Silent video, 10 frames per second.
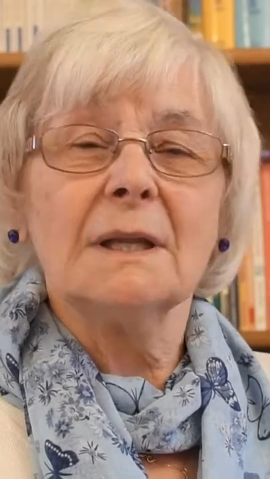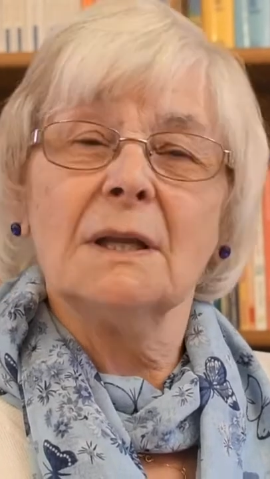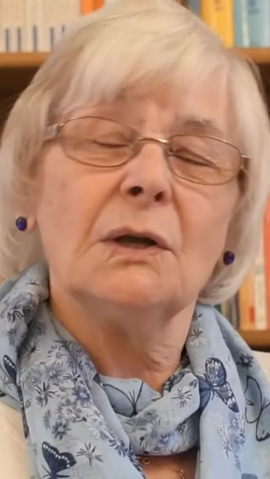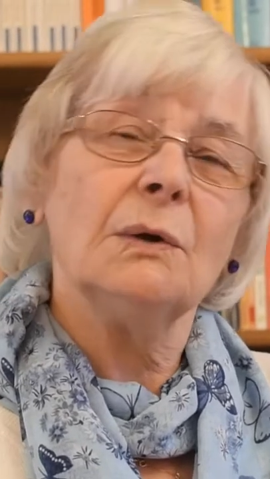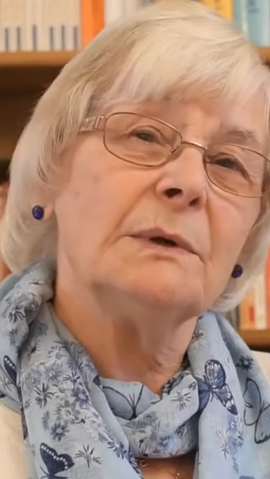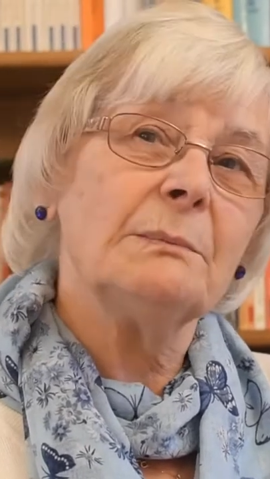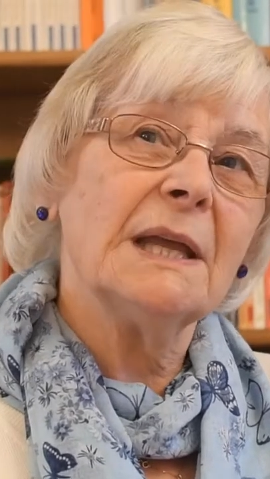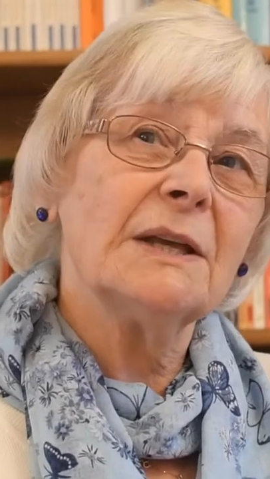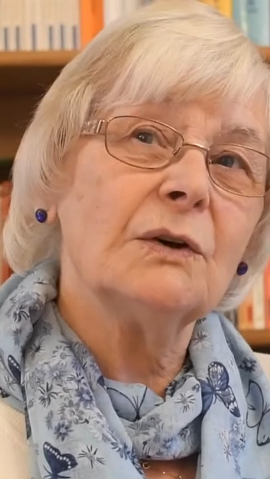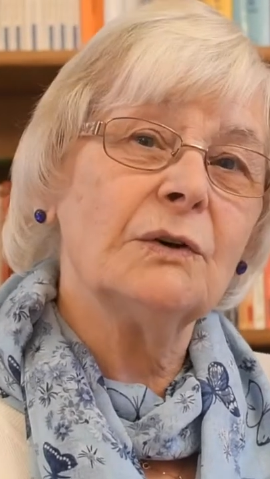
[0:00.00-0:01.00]
Who would
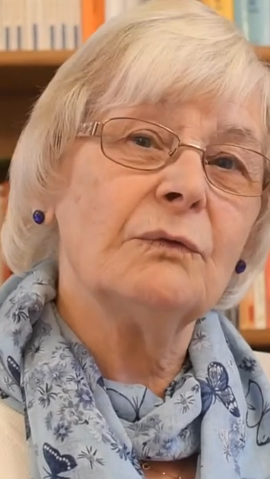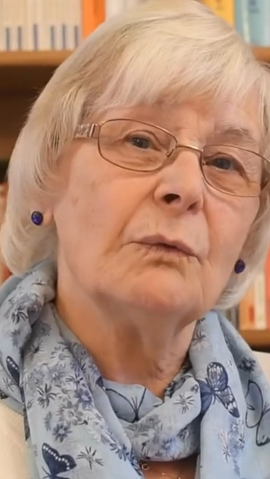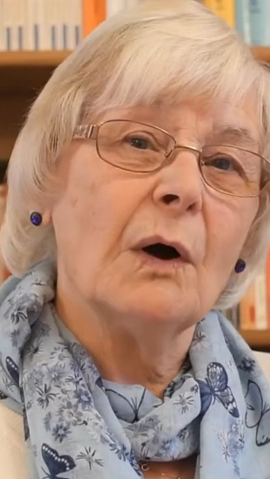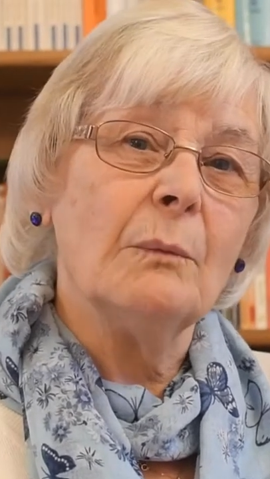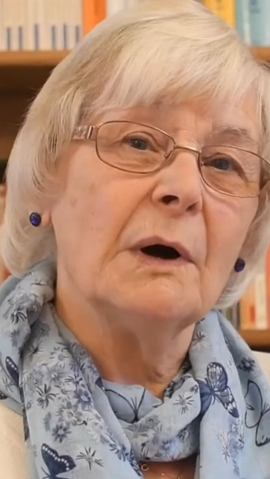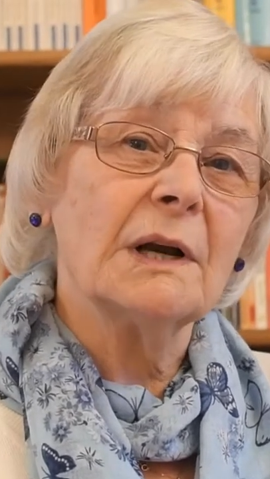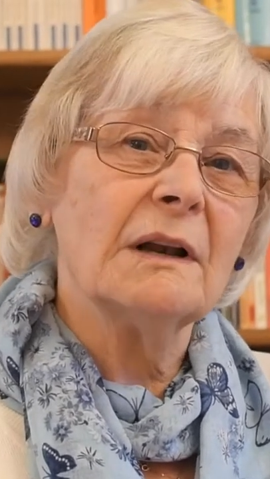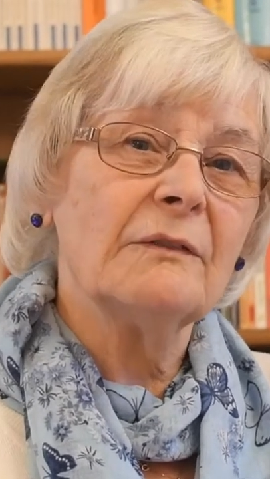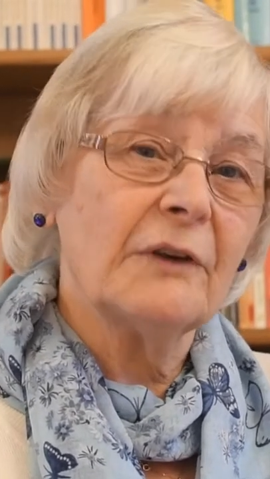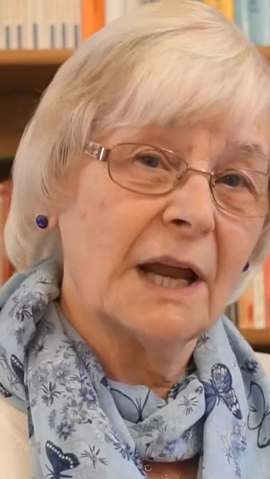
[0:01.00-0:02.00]
make a good role model
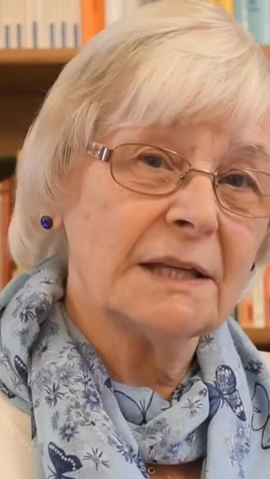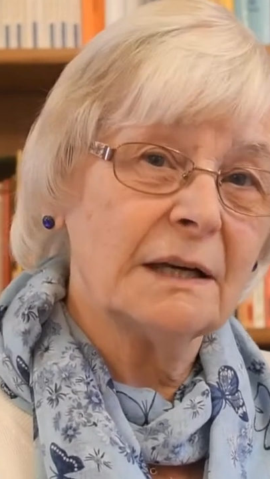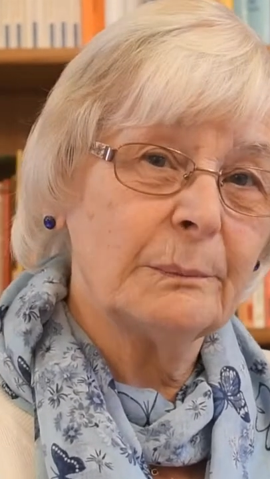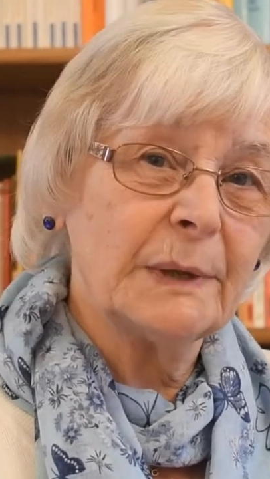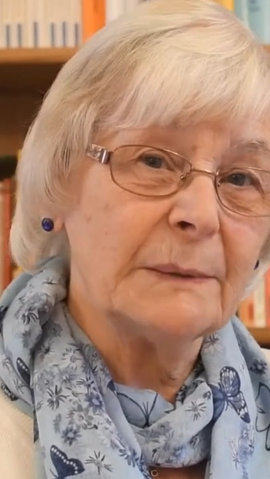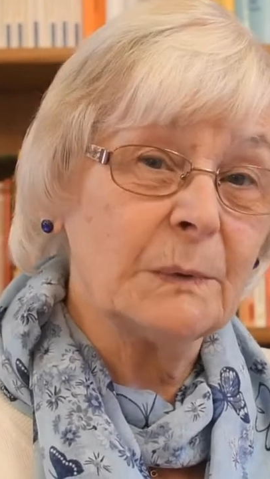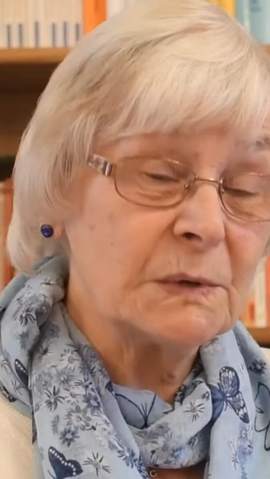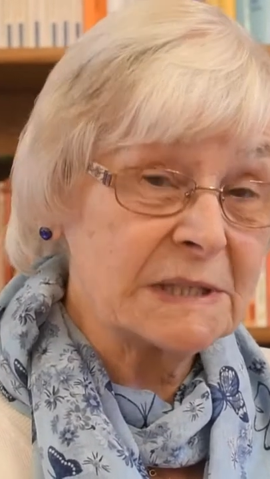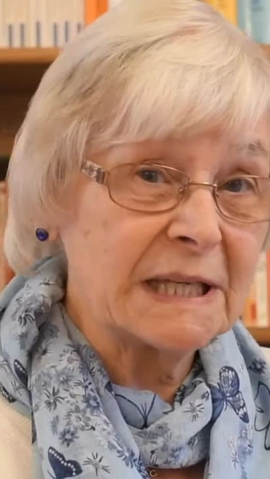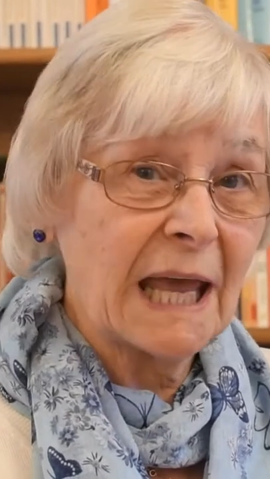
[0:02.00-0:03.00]
for our young people
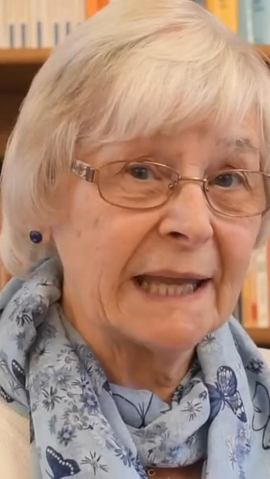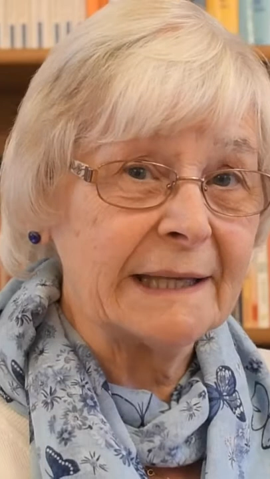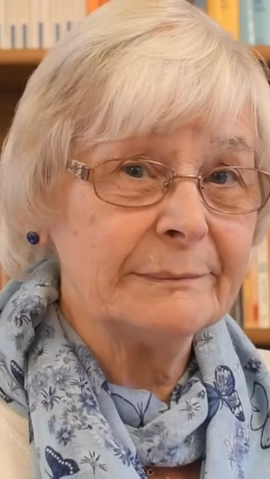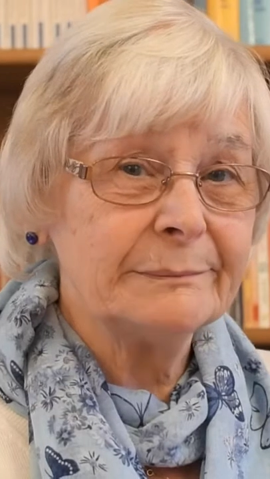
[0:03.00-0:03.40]
today?